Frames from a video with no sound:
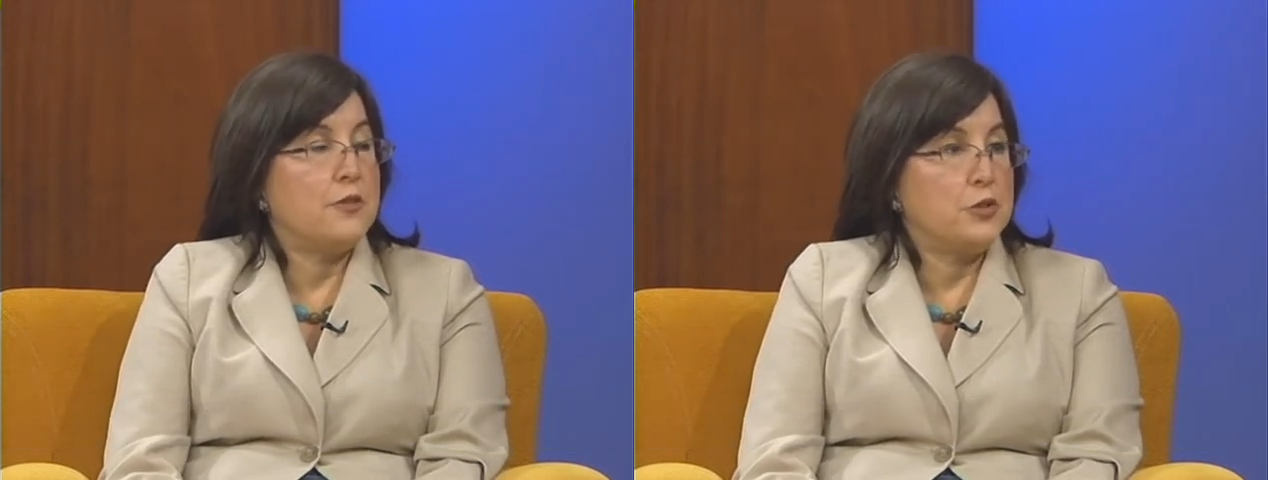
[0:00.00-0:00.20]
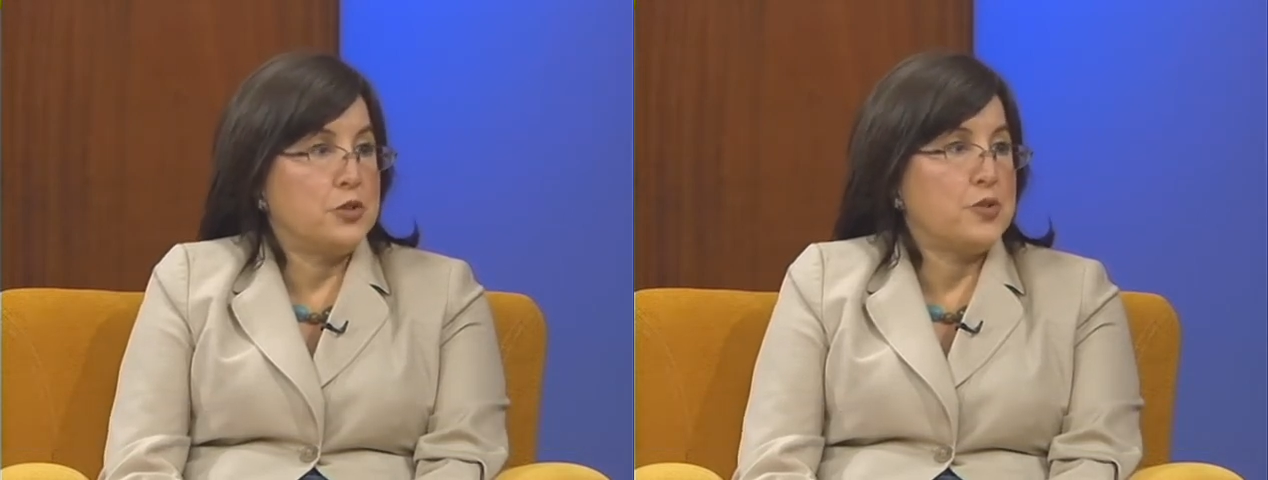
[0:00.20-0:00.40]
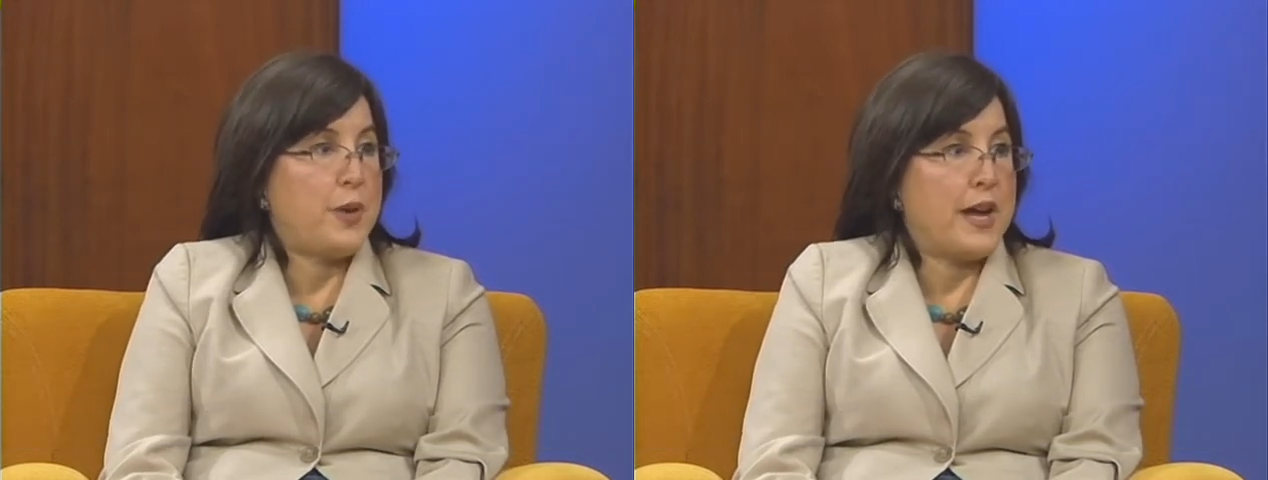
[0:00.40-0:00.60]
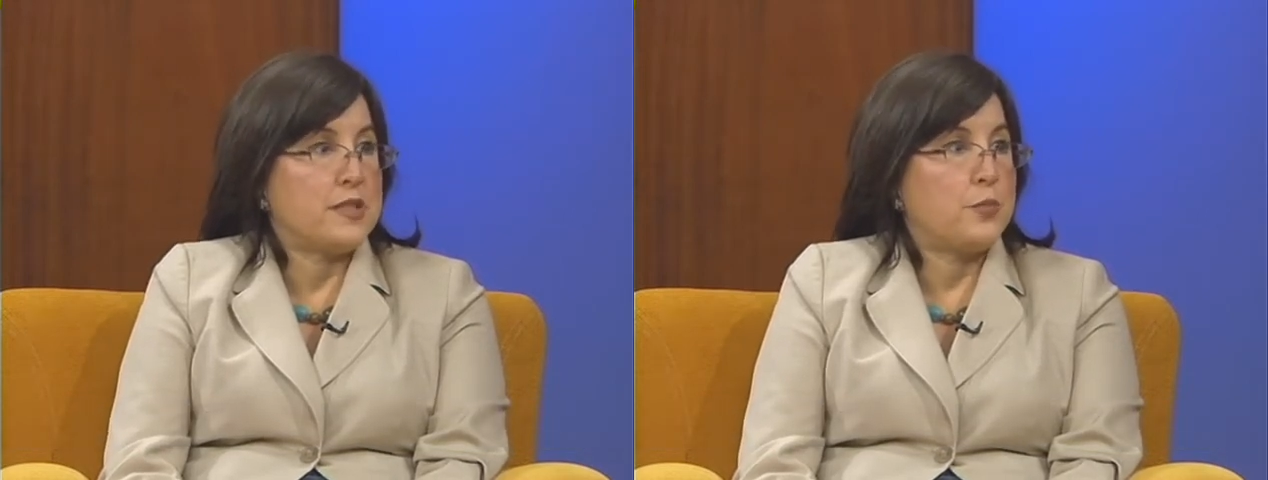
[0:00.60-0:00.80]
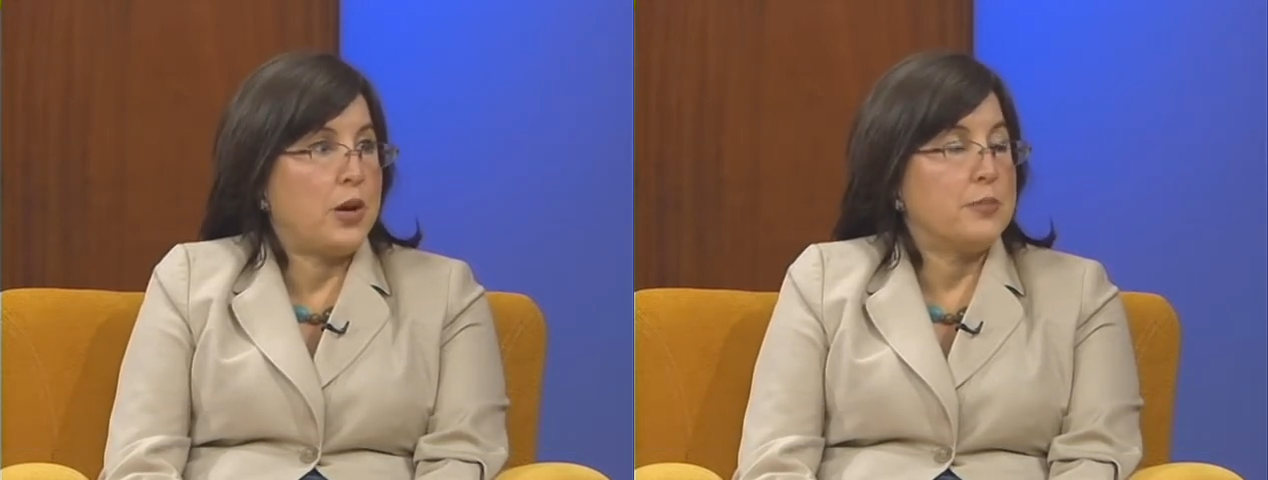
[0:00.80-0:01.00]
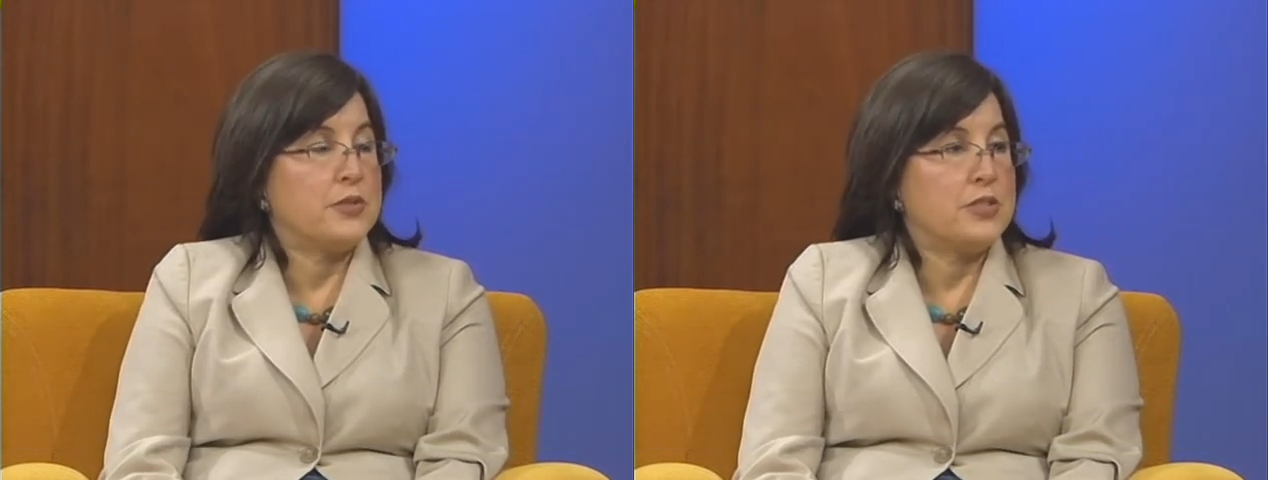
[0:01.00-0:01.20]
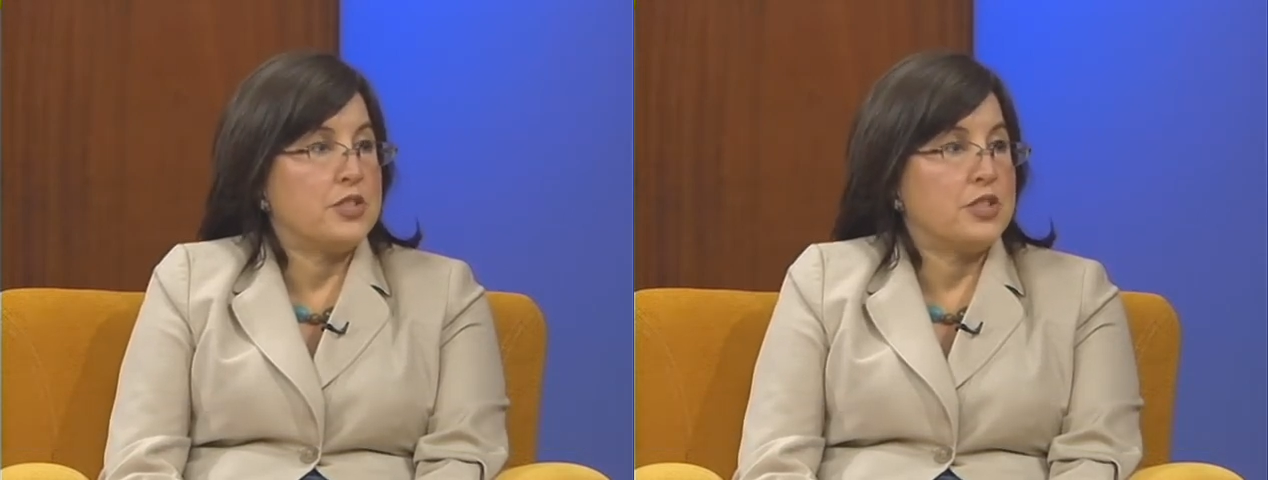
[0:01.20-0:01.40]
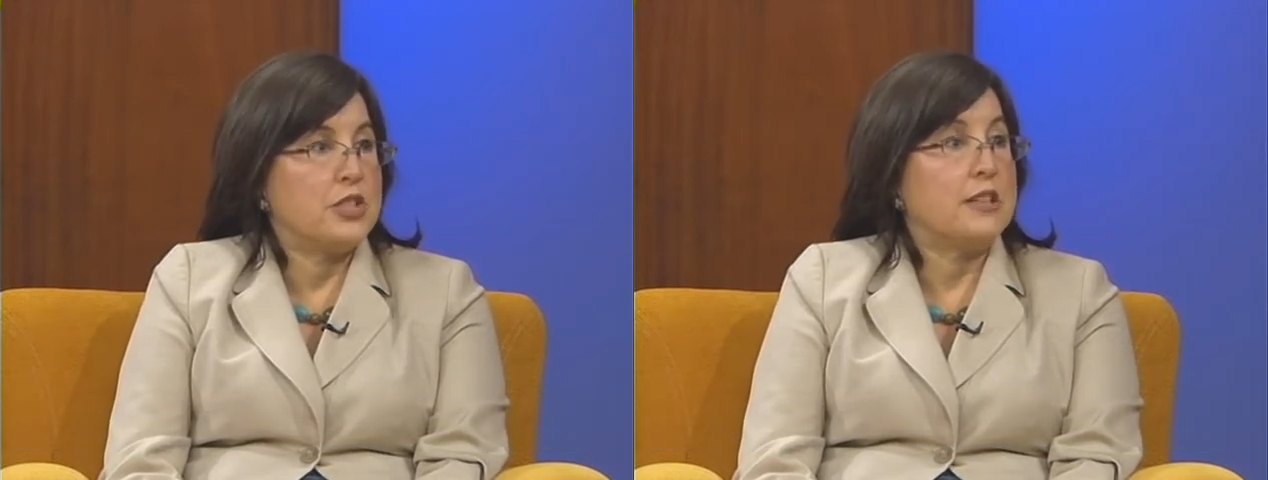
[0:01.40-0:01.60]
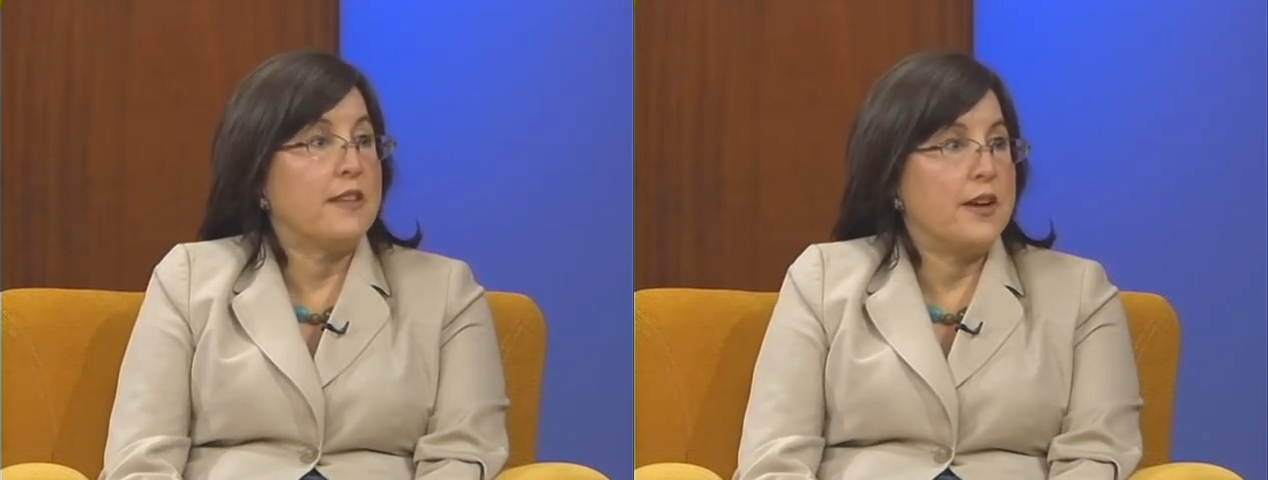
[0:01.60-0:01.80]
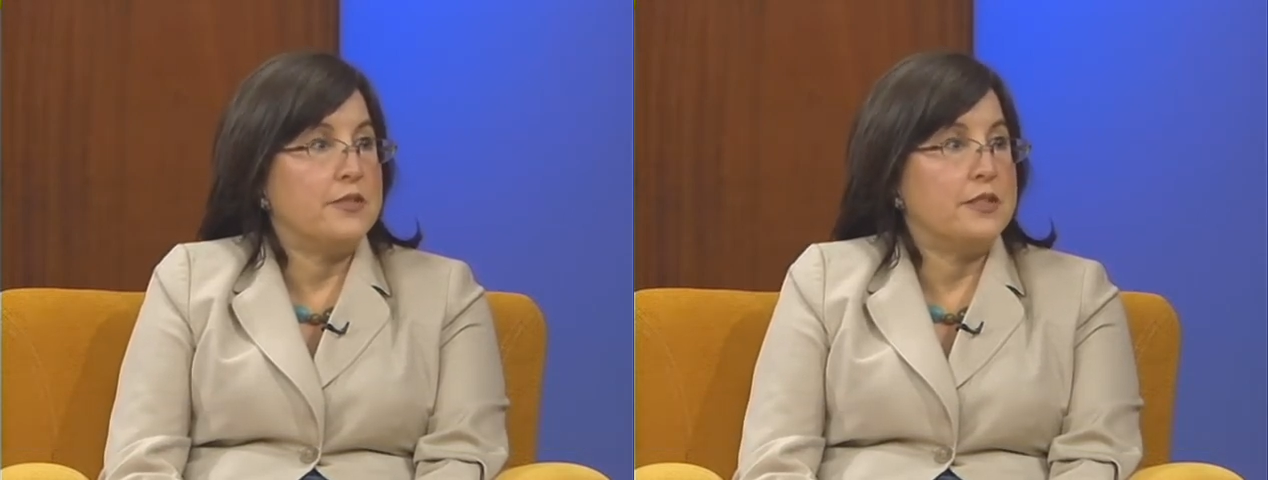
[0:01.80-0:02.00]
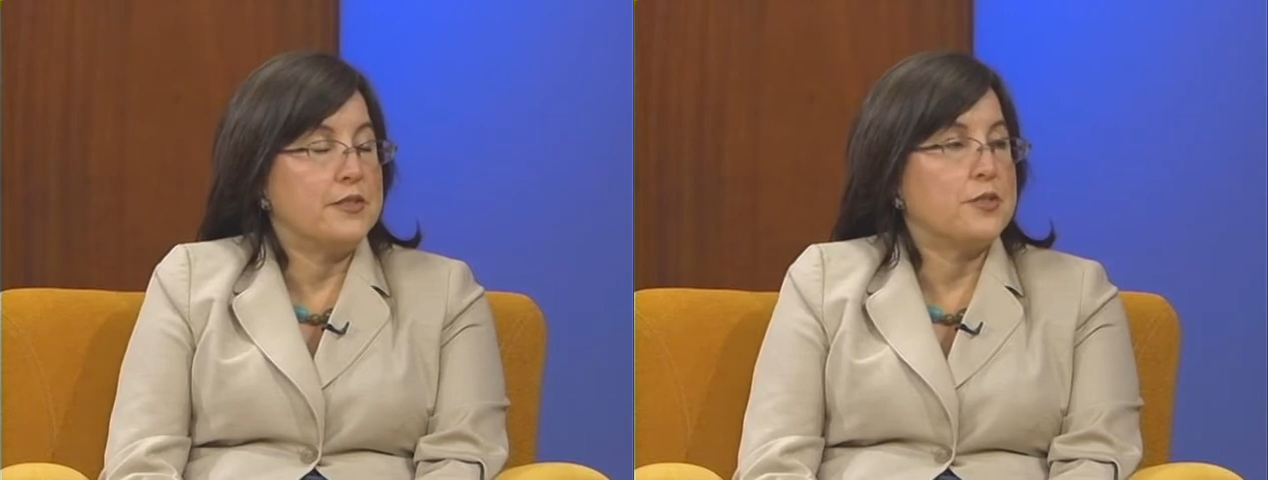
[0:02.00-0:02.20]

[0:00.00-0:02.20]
the voters passed Proposition 11.